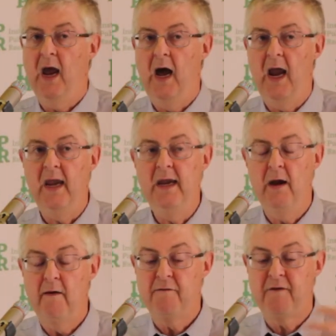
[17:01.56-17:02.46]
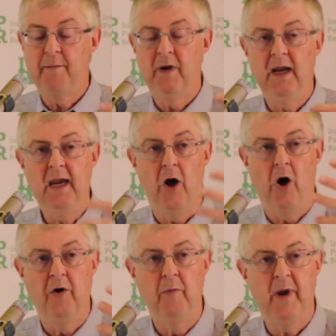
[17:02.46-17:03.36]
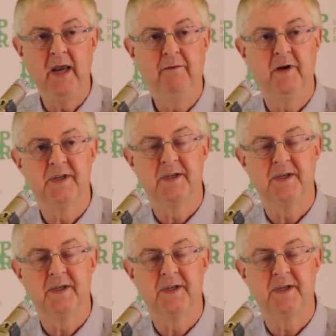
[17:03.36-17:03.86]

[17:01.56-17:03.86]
a family on benefits